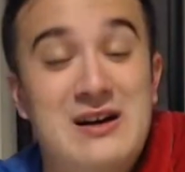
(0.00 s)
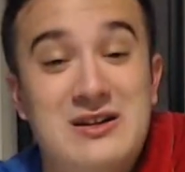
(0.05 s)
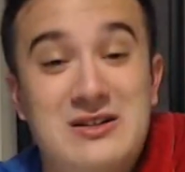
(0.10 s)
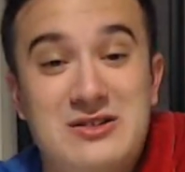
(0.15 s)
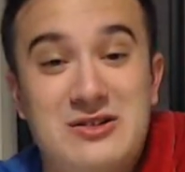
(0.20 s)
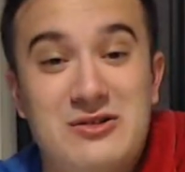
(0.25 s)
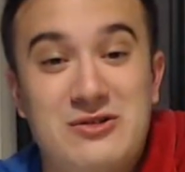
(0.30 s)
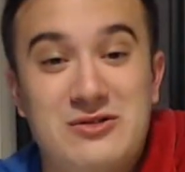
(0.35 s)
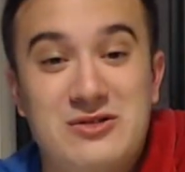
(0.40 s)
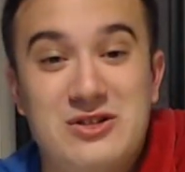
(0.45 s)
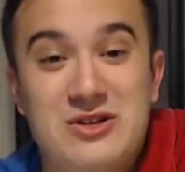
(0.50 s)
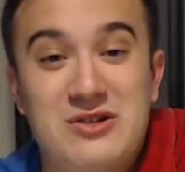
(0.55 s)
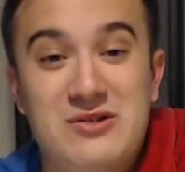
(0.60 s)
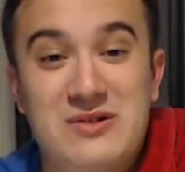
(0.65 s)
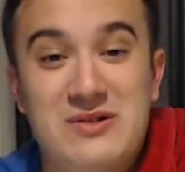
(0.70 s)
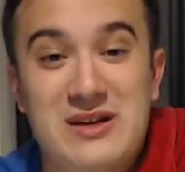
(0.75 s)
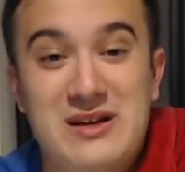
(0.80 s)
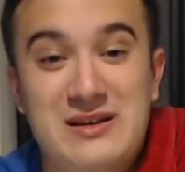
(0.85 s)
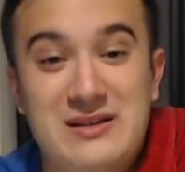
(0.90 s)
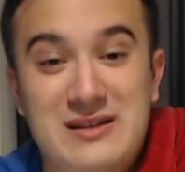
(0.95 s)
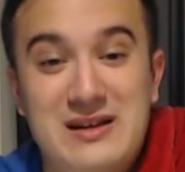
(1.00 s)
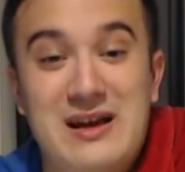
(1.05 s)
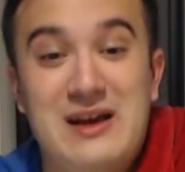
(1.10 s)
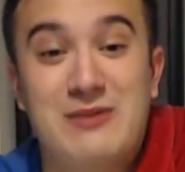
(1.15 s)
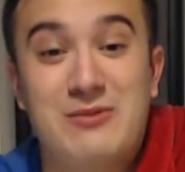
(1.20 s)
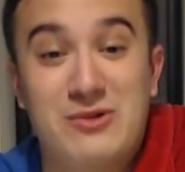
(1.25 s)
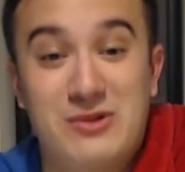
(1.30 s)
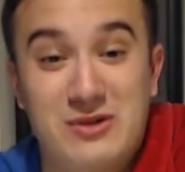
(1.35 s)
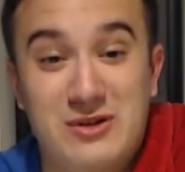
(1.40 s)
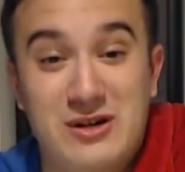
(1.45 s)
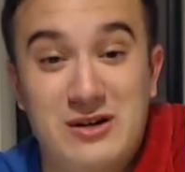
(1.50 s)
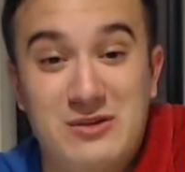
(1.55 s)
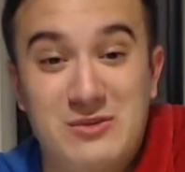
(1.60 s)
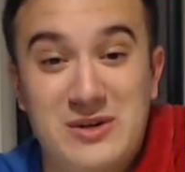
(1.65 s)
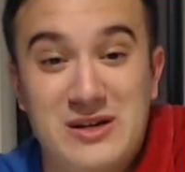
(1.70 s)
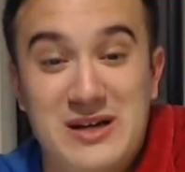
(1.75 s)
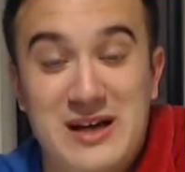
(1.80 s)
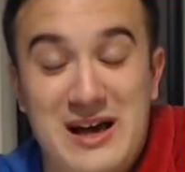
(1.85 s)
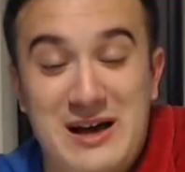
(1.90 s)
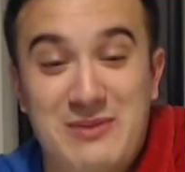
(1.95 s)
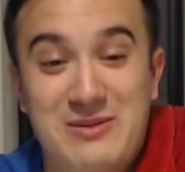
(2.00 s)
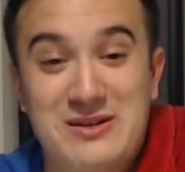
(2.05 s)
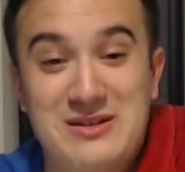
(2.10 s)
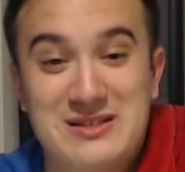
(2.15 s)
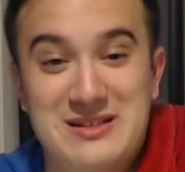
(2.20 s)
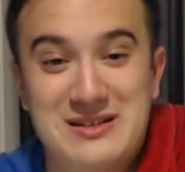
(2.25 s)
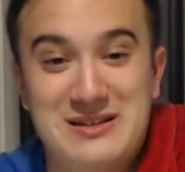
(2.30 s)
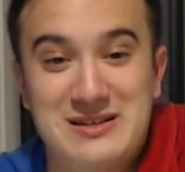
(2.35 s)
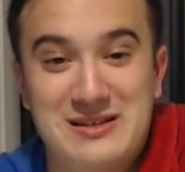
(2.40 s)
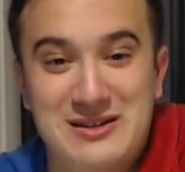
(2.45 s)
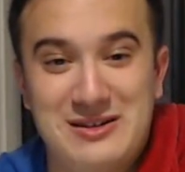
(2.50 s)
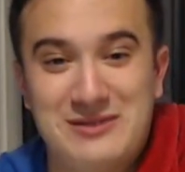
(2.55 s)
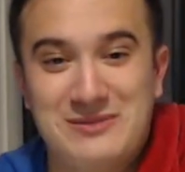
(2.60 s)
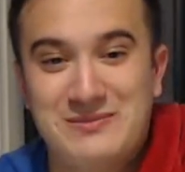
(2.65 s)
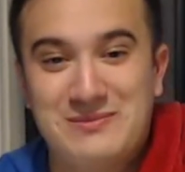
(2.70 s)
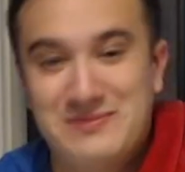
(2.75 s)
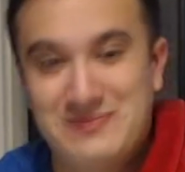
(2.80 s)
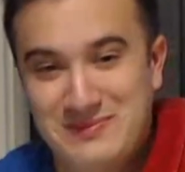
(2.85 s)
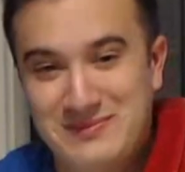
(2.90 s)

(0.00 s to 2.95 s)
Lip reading: So tune in, and we're going to be happy to see you there.